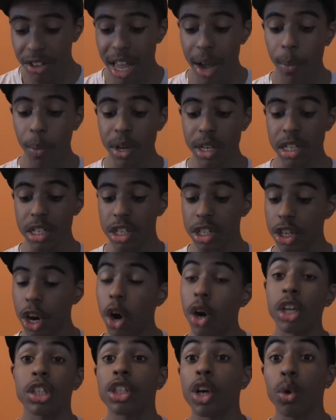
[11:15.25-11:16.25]
that was
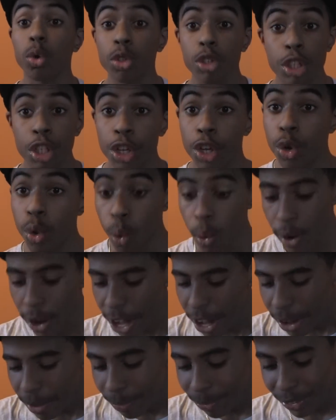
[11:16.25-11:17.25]
Naruto 2.
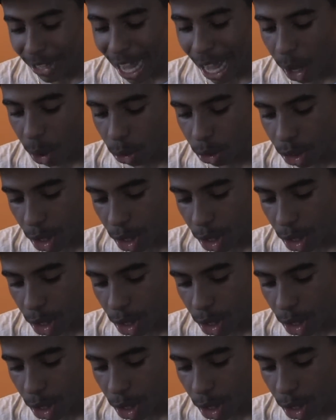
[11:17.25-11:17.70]
Now,